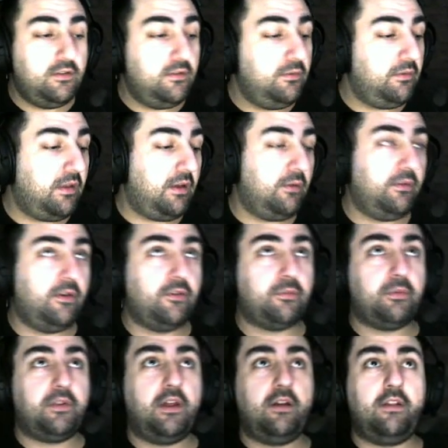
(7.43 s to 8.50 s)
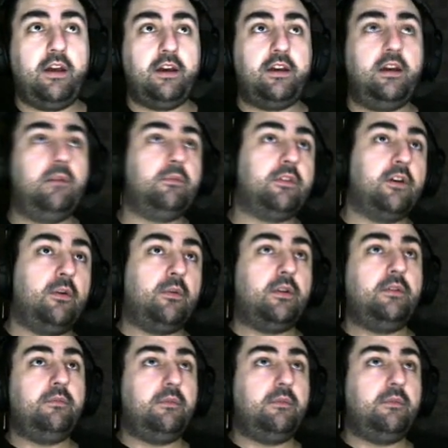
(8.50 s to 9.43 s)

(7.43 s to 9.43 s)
Who the hell knows with how that game's going?